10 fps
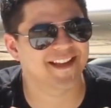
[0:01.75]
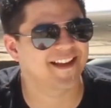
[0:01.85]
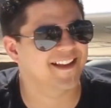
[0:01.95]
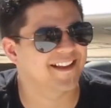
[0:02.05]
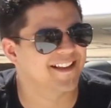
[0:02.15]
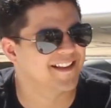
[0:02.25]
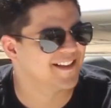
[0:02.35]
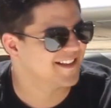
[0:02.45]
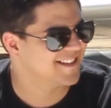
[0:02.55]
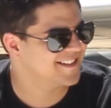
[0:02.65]

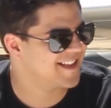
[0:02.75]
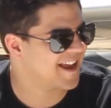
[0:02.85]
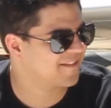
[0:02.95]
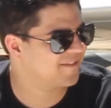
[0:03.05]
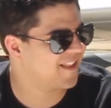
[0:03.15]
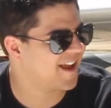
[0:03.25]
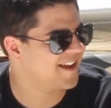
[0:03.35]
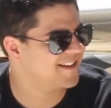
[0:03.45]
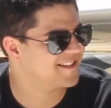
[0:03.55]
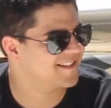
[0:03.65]
Zach
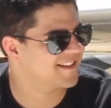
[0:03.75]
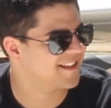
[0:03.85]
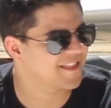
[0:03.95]
Flies.